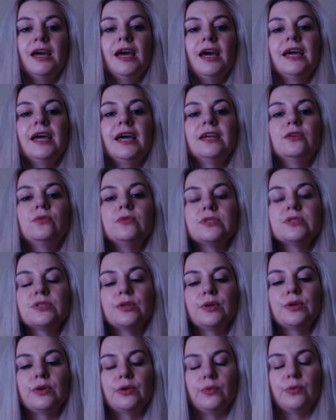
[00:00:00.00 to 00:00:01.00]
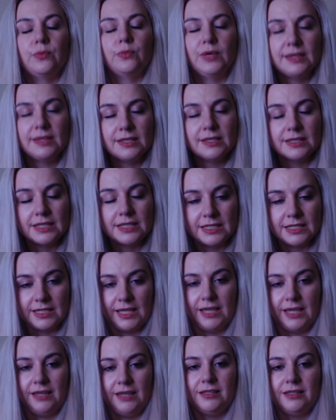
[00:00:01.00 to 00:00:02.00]
And also what this
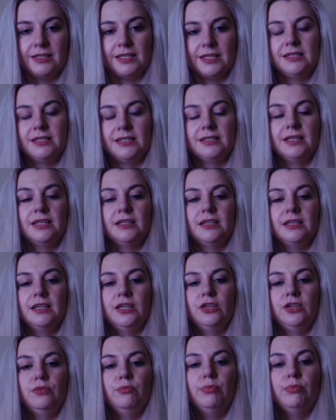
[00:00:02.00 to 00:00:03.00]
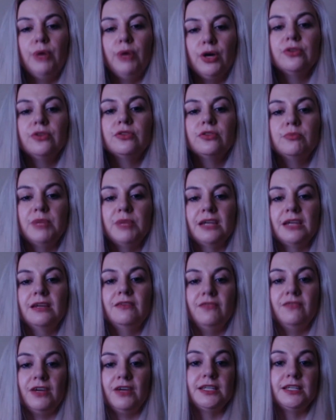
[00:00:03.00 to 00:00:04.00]
entails is that you both being
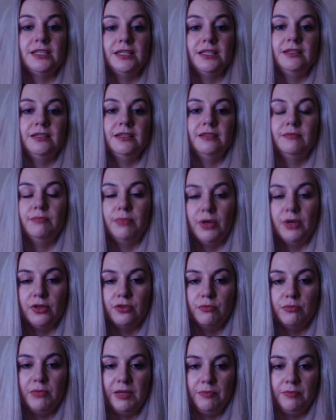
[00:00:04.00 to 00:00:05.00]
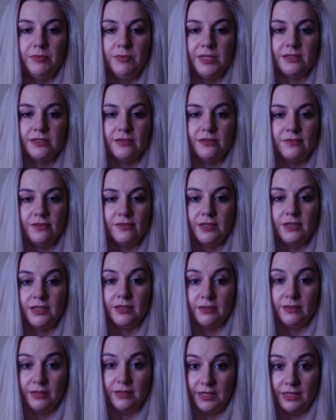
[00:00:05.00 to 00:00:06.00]
invited, both members of the
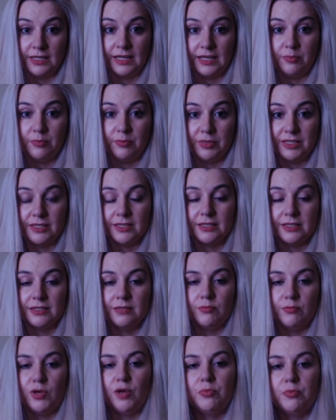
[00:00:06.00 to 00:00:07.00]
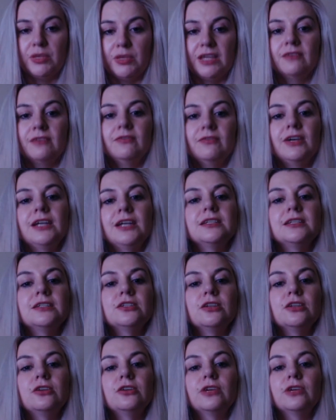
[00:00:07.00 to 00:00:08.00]
couple system are being invited
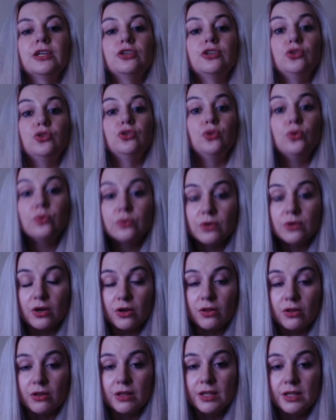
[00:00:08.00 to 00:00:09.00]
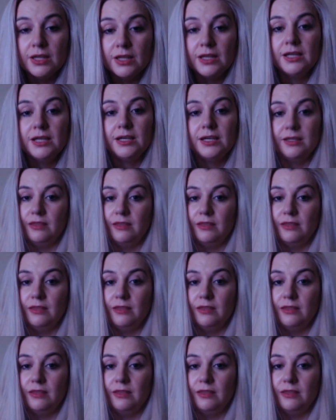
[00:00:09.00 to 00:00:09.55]
to look at your role in the